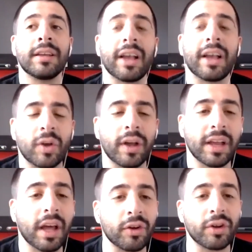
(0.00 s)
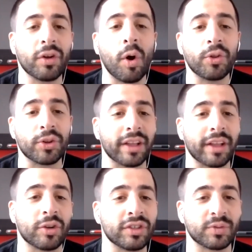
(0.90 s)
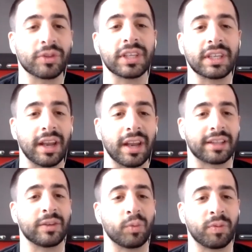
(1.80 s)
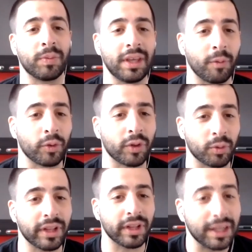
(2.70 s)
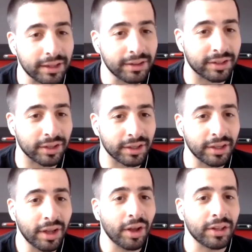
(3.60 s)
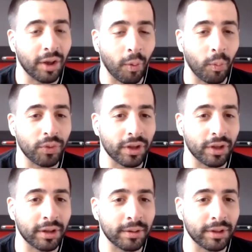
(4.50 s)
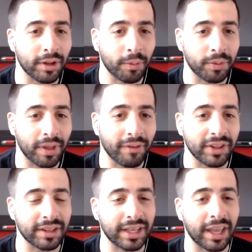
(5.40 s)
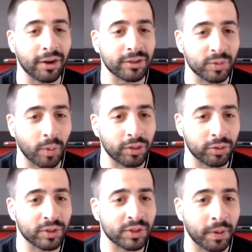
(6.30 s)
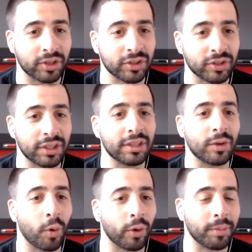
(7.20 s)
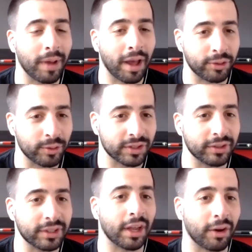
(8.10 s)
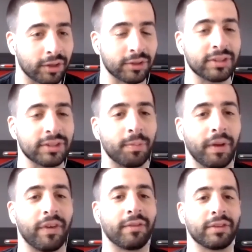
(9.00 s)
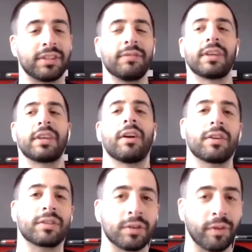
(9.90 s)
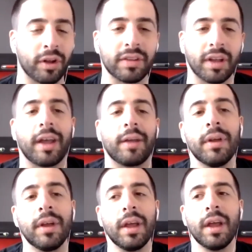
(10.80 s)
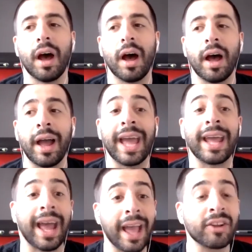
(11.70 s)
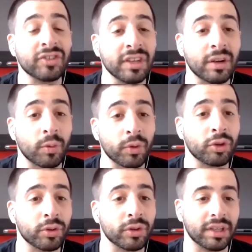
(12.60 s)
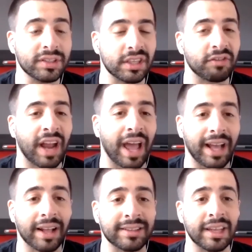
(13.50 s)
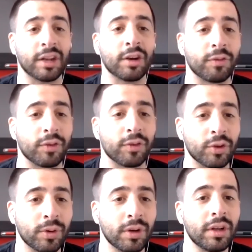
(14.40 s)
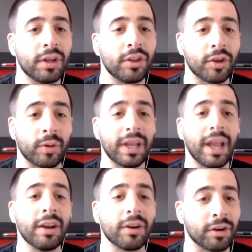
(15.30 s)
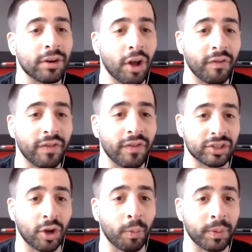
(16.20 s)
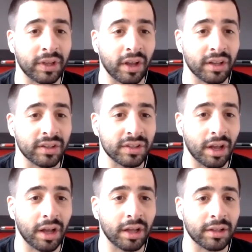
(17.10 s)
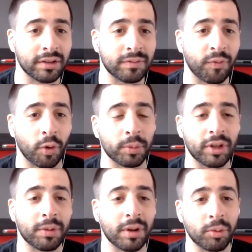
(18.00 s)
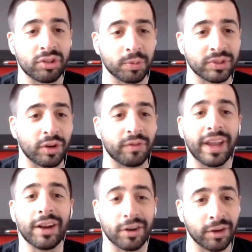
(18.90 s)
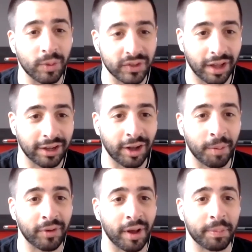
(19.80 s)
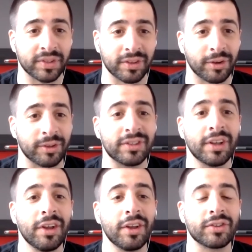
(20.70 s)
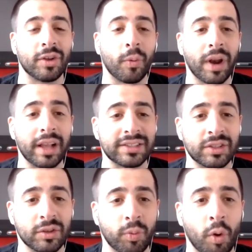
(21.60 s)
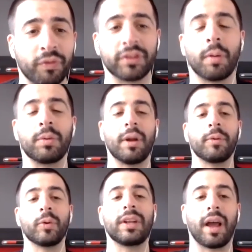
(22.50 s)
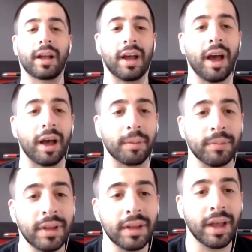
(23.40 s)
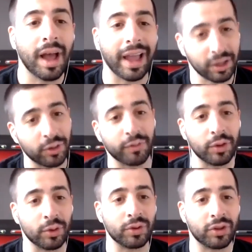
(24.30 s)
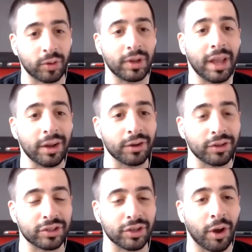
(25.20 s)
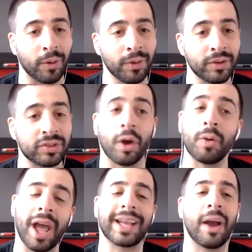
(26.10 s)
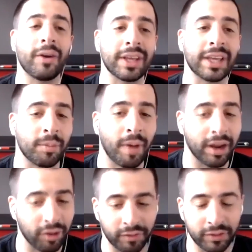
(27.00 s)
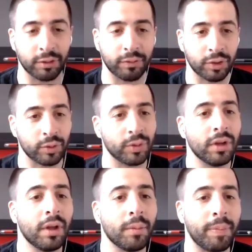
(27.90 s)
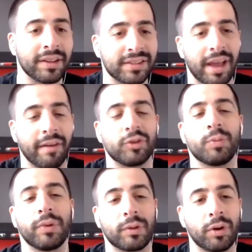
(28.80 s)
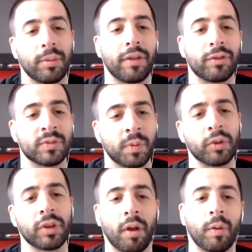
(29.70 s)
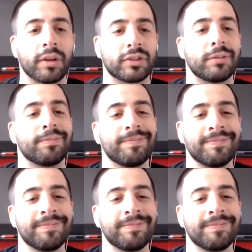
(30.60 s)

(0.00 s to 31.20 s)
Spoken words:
Yeah, so as I got a little older, that show just really connected with me. I really related to, everything the characters went through, especially Corey Matthews, the lead character. He's my favorite TV character of all time. And I actually, in a really cool thing, Steven, I got to interview the creator of that show because former WWE superstar Vader was on a couple episodes. So when I still wrote for WWE.com, I interviewed the creator of the show. So not counting him, I'd love to interview Ben Savage, who played Corey Matthews. But really great question.